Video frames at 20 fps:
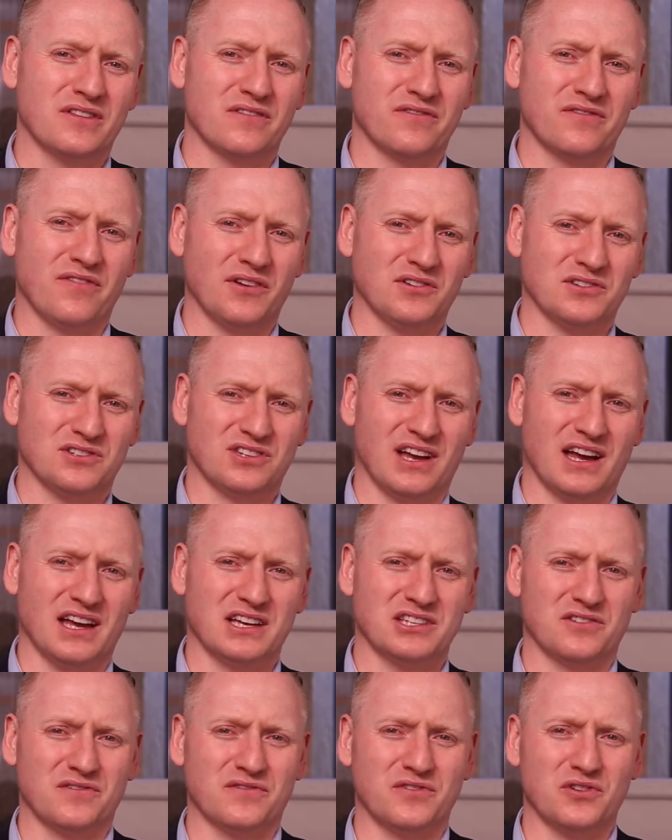If the font
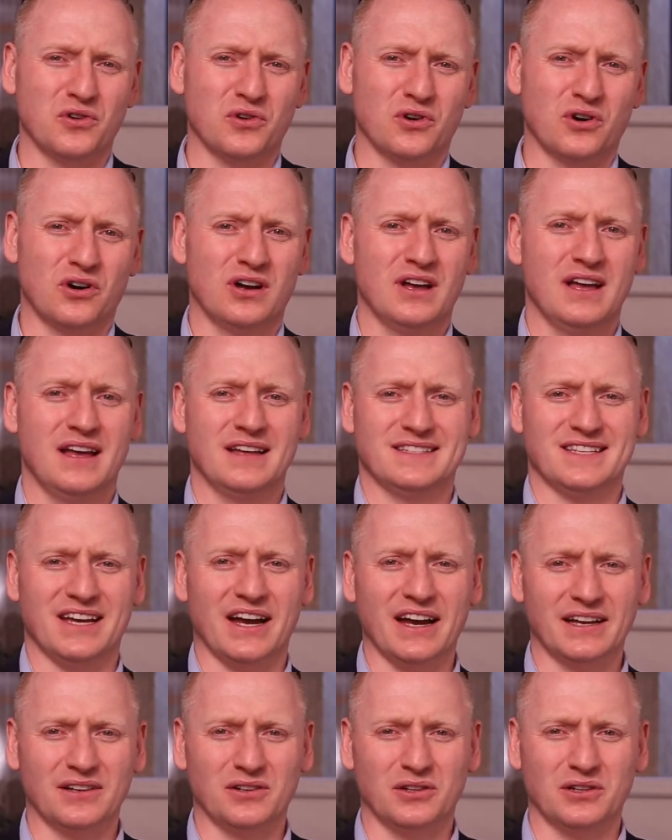size of your
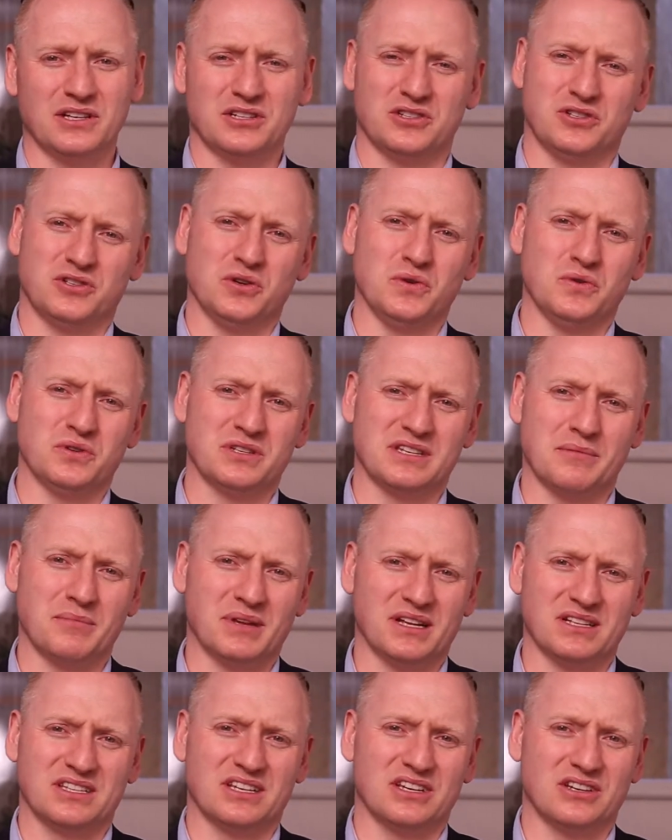title is too
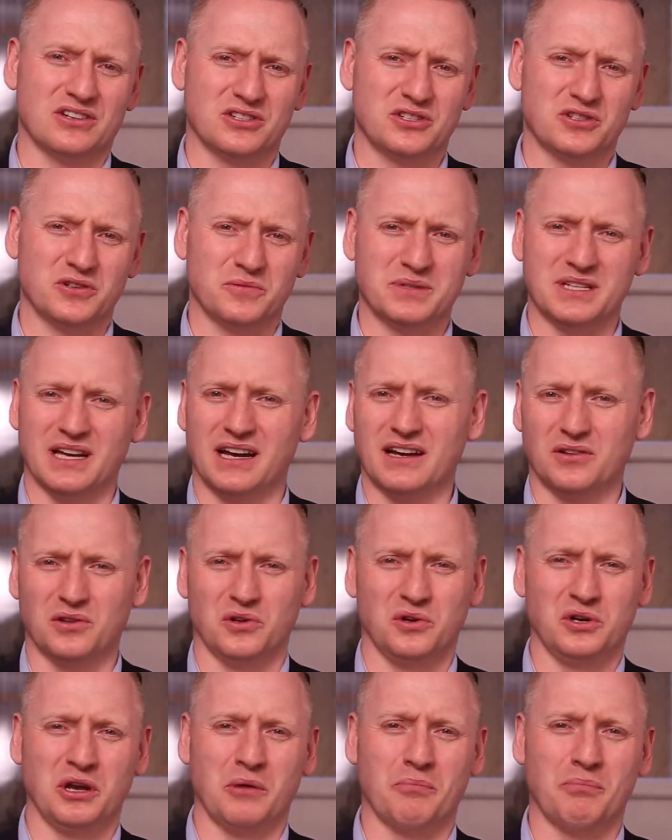similar to your
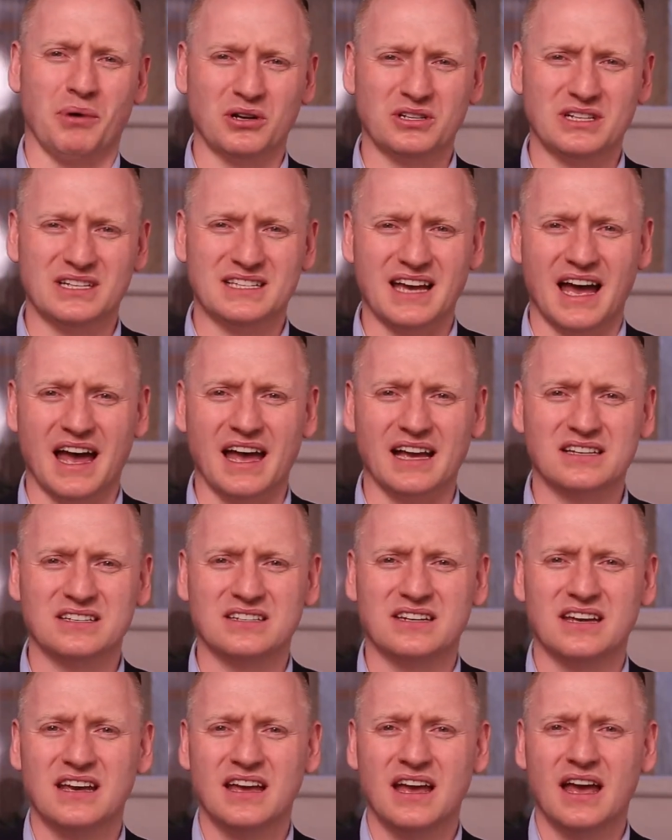subtitle or your body
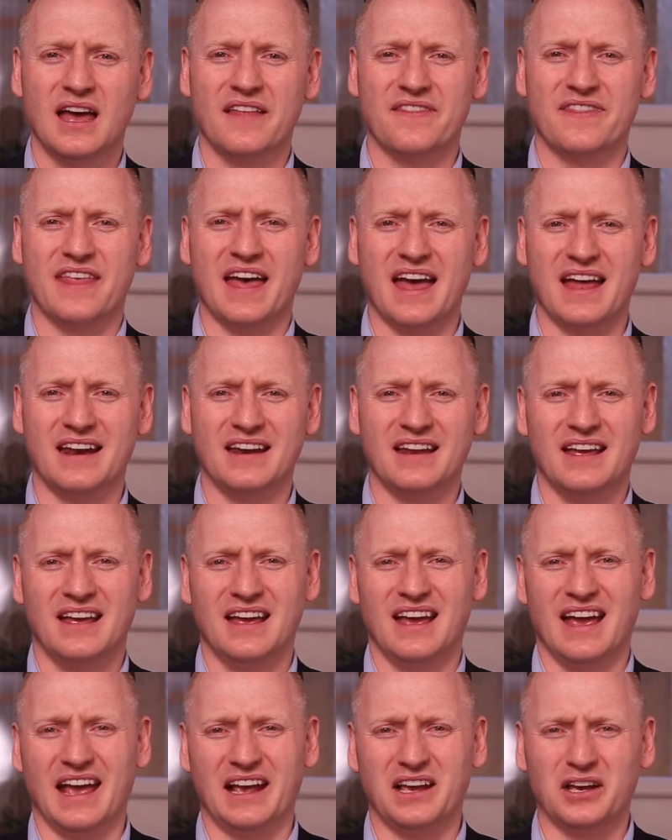text, then
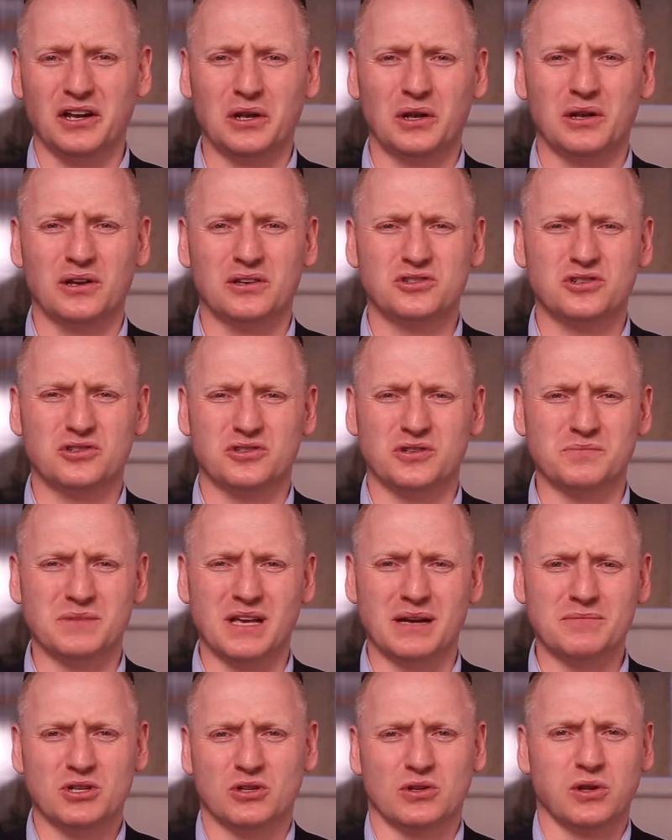it can
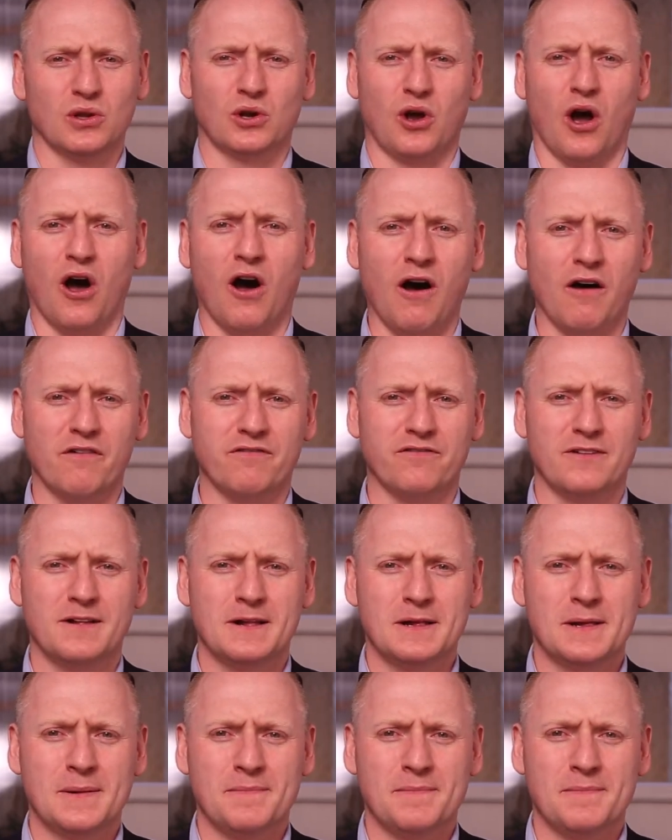sometimes just look off.